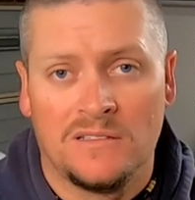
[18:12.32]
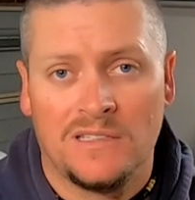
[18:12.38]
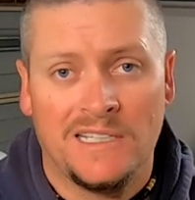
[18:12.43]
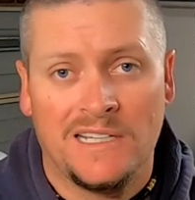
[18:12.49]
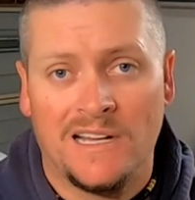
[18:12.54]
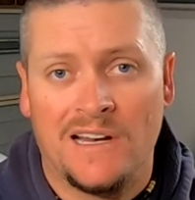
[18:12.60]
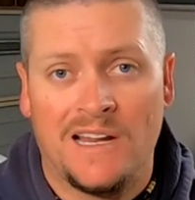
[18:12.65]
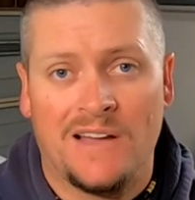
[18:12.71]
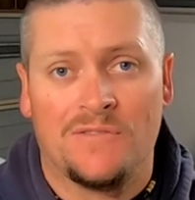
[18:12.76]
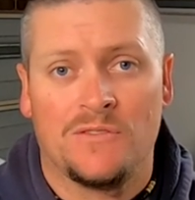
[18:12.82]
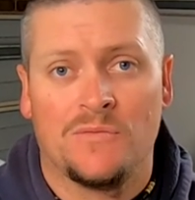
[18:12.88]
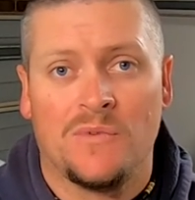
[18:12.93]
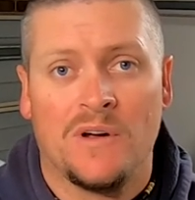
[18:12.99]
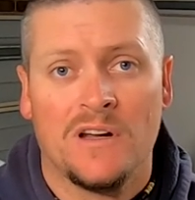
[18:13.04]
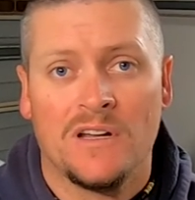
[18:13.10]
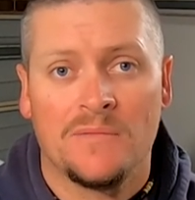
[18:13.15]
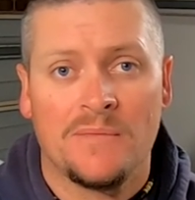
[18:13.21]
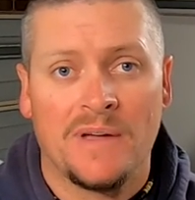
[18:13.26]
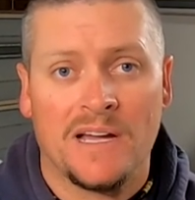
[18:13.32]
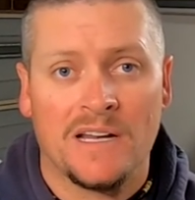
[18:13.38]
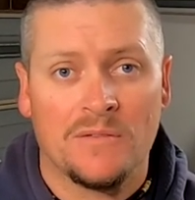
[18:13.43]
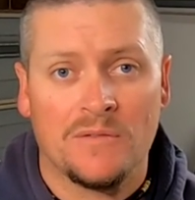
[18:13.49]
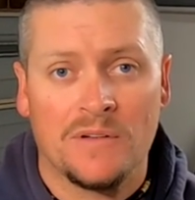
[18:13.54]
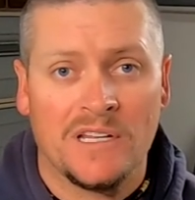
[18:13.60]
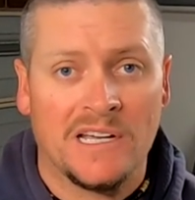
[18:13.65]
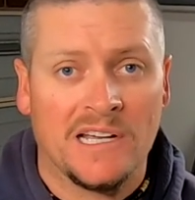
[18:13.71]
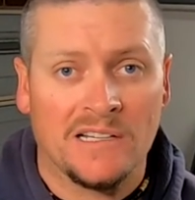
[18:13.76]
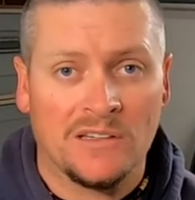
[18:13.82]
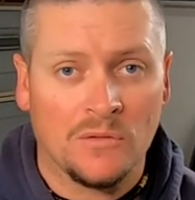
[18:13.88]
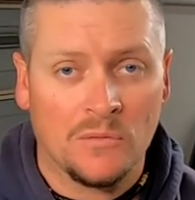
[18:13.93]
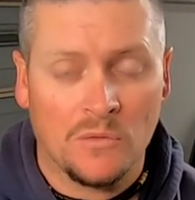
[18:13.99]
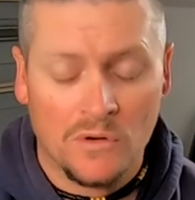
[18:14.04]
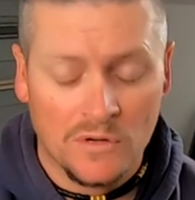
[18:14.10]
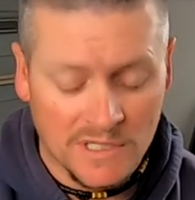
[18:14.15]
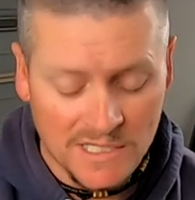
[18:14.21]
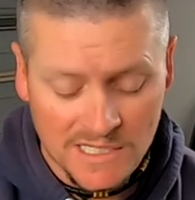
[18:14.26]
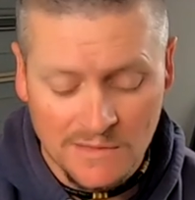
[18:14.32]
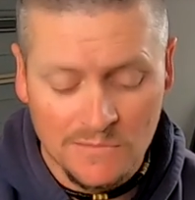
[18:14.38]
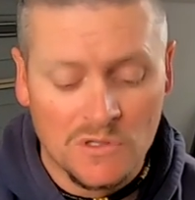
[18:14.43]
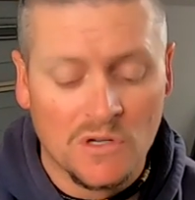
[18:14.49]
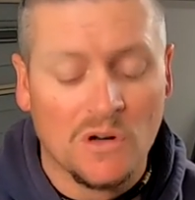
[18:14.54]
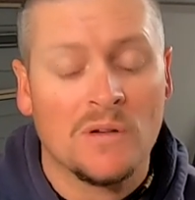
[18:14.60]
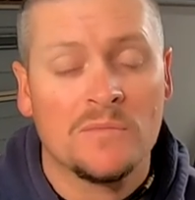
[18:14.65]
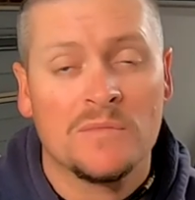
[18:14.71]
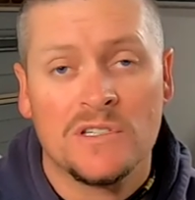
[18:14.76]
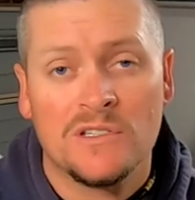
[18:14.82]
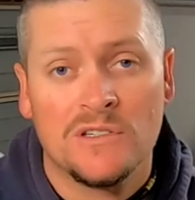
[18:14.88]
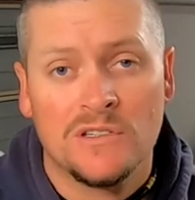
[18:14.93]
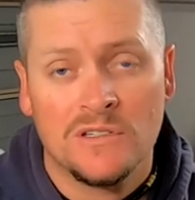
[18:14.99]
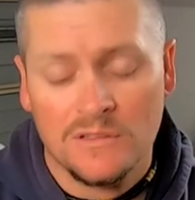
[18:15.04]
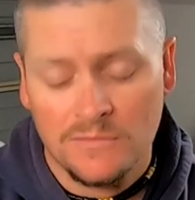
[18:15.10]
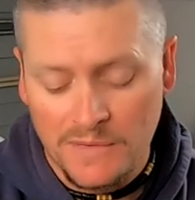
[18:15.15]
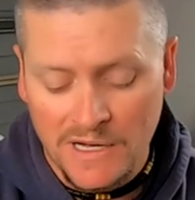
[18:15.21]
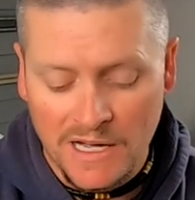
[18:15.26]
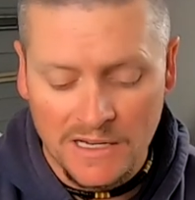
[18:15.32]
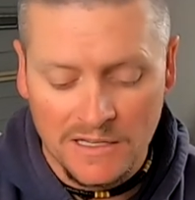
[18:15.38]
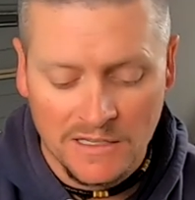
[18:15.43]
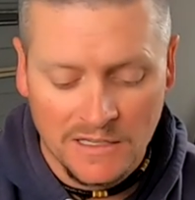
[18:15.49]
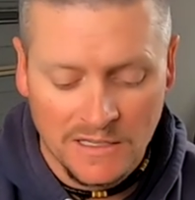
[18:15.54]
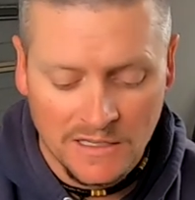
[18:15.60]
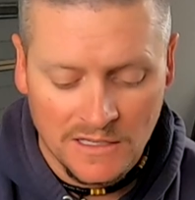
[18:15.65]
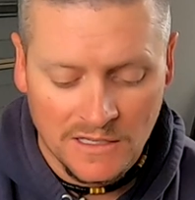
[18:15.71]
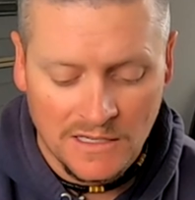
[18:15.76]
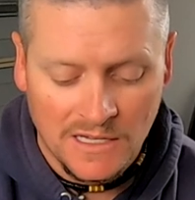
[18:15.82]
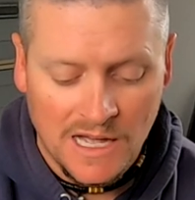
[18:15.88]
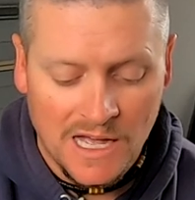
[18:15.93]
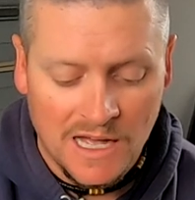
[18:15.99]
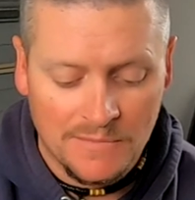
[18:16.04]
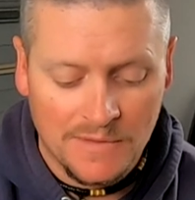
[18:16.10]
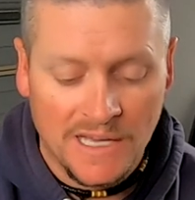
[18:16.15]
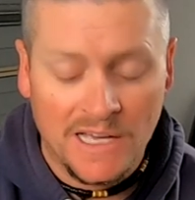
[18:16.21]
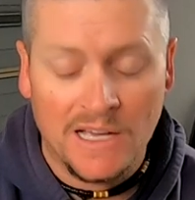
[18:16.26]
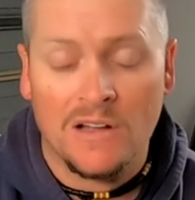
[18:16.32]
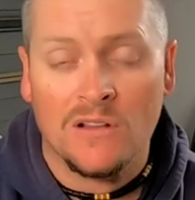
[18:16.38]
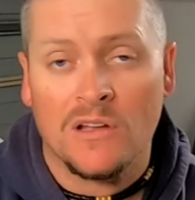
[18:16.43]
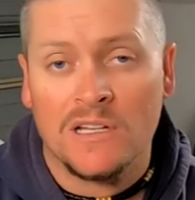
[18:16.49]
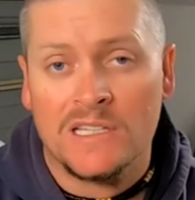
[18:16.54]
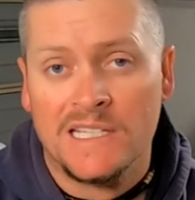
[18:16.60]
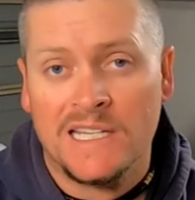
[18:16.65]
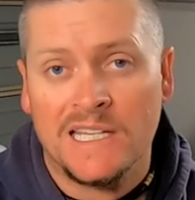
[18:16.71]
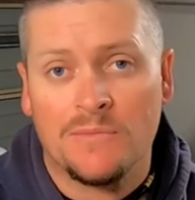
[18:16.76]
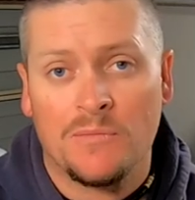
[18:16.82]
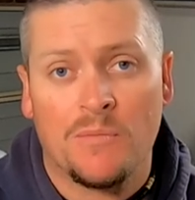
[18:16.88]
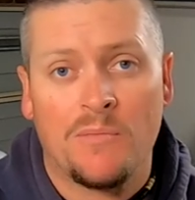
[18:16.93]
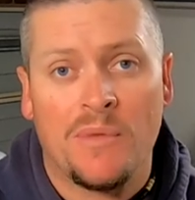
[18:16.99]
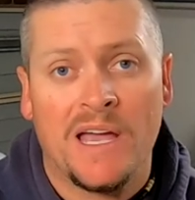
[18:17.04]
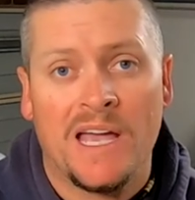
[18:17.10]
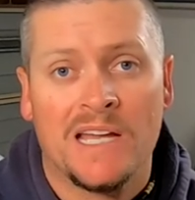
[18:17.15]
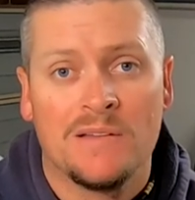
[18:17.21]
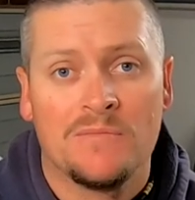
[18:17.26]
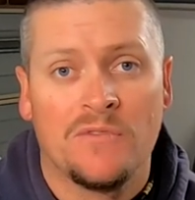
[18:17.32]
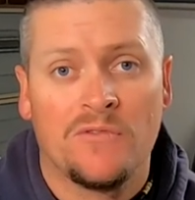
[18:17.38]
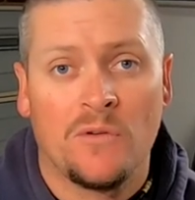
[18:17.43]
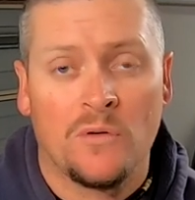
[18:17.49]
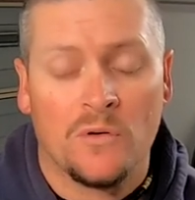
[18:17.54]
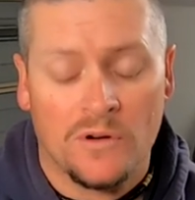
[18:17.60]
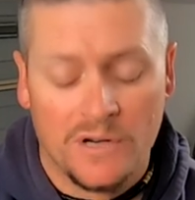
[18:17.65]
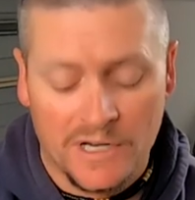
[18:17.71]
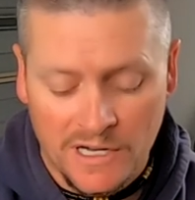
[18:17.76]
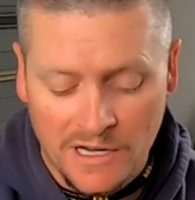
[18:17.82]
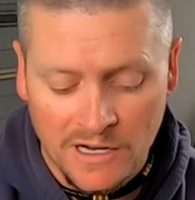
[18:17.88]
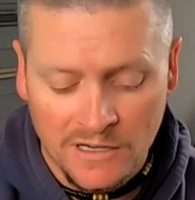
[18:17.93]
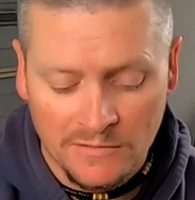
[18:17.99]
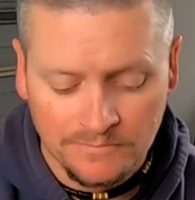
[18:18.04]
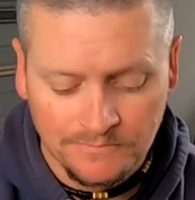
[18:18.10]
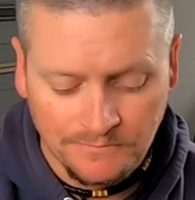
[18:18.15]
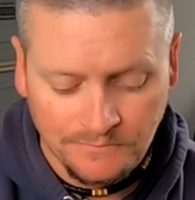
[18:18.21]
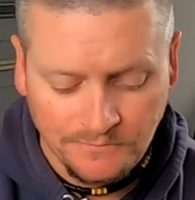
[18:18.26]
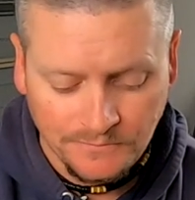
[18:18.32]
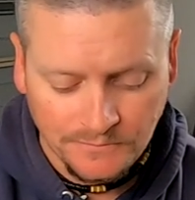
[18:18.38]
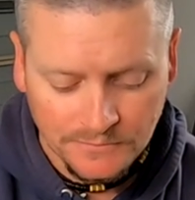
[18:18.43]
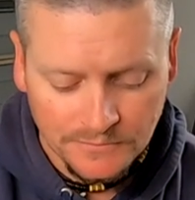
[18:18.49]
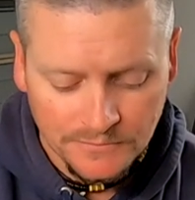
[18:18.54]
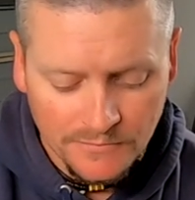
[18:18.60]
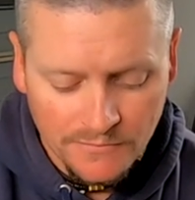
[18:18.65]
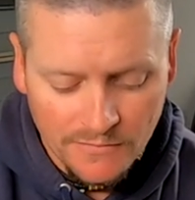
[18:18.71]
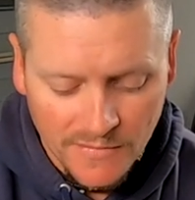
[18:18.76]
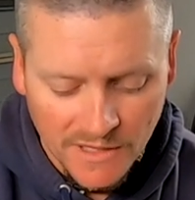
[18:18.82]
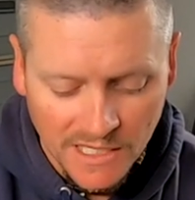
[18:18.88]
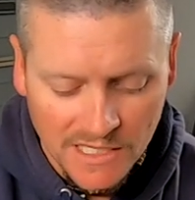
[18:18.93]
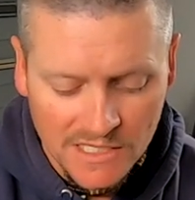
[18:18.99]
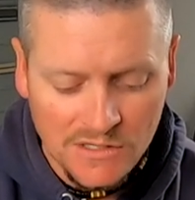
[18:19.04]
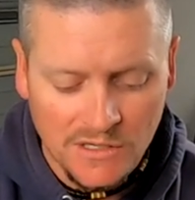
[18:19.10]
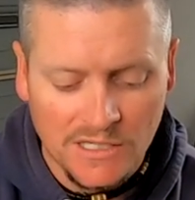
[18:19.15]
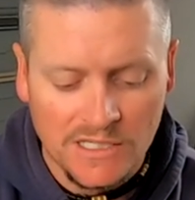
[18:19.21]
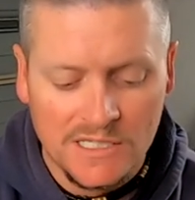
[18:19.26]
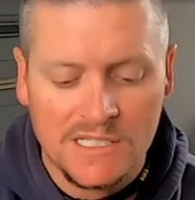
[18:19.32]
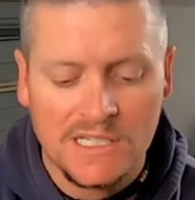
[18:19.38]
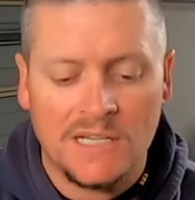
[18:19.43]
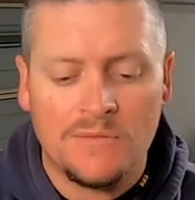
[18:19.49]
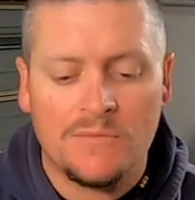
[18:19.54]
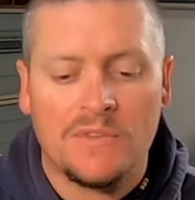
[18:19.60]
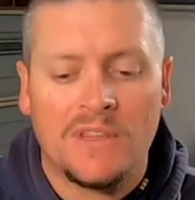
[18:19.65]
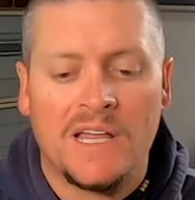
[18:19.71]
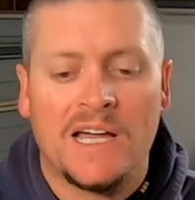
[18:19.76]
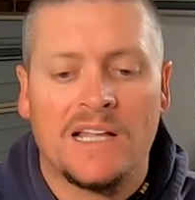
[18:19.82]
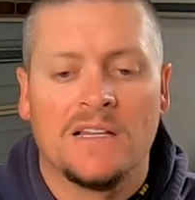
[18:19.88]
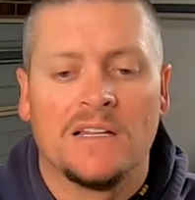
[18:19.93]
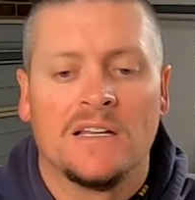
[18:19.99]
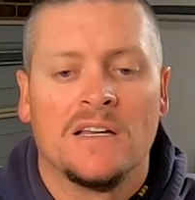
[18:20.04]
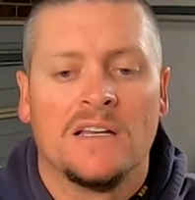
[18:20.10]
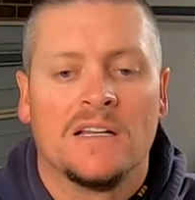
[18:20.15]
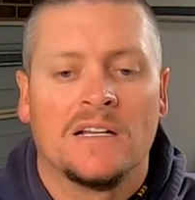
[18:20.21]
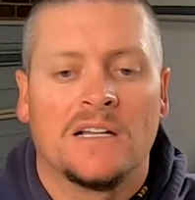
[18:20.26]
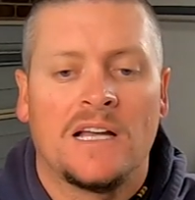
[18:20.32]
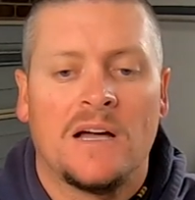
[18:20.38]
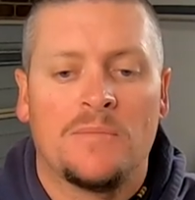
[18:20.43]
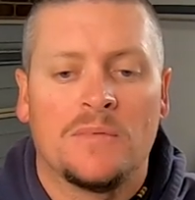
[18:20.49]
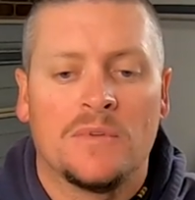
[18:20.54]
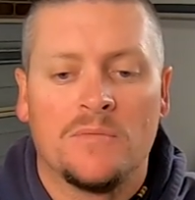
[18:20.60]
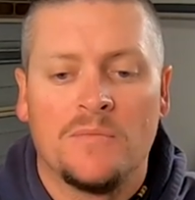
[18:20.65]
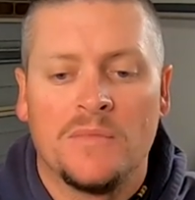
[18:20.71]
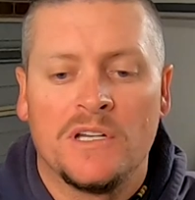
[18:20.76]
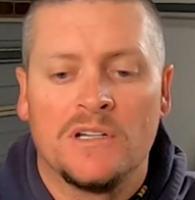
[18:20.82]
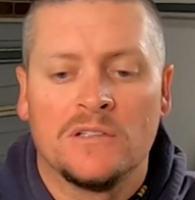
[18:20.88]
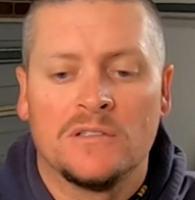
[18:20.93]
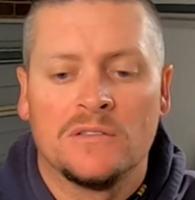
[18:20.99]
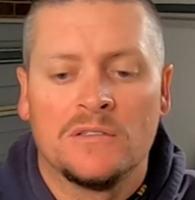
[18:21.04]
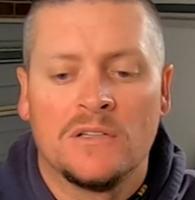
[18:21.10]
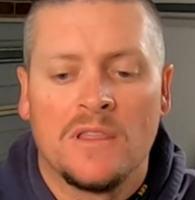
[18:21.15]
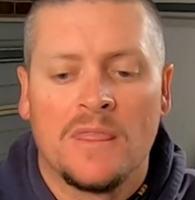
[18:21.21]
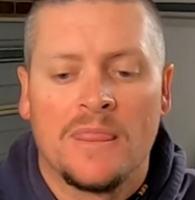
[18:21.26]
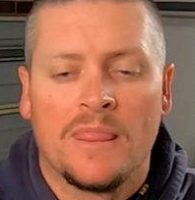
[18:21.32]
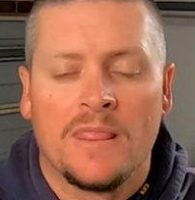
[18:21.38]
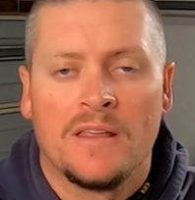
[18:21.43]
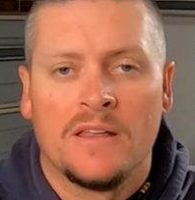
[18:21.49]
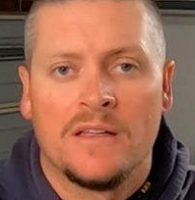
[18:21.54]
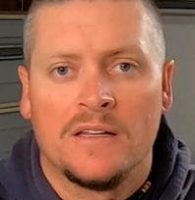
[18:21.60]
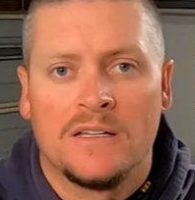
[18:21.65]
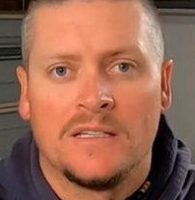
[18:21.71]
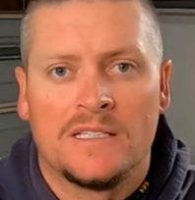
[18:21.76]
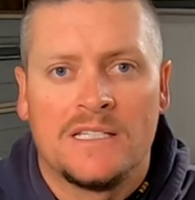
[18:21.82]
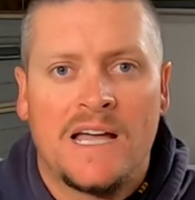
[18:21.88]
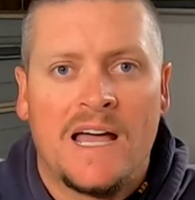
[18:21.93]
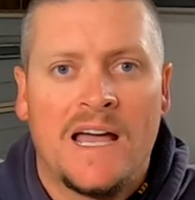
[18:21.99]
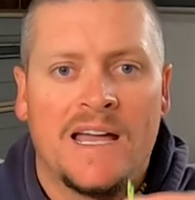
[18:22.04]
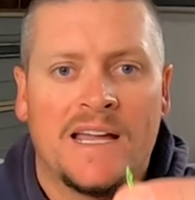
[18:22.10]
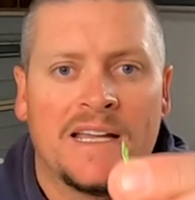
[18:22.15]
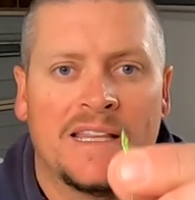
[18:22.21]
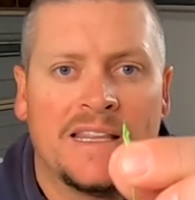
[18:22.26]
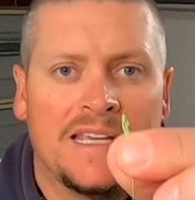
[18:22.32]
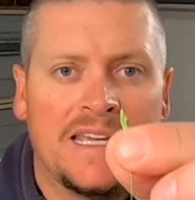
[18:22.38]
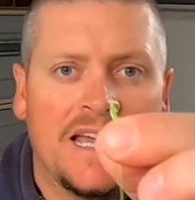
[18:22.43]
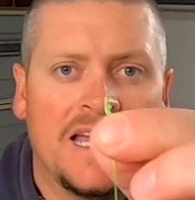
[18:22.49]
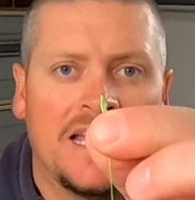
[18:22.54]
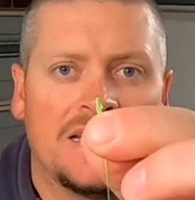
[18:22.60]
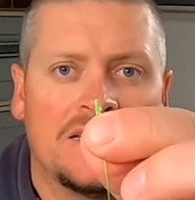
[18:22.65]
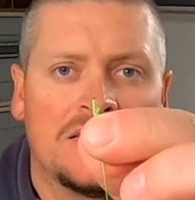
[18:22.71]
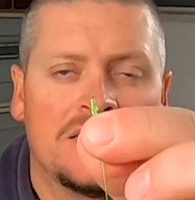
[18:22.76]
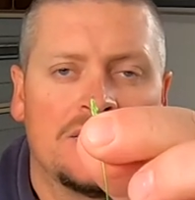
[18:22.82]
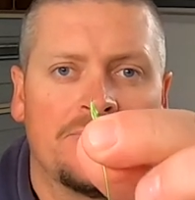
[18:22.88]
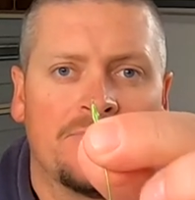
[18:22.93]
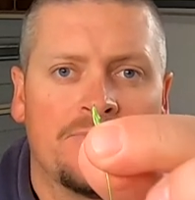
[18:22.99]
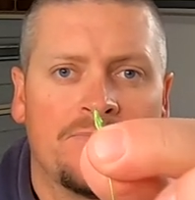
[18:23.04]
you don't have to worry about it when you're in the water. Sometimes you do, but yeah, I like to get prepared before I go. Is like I said, with that couple of mil tag at the end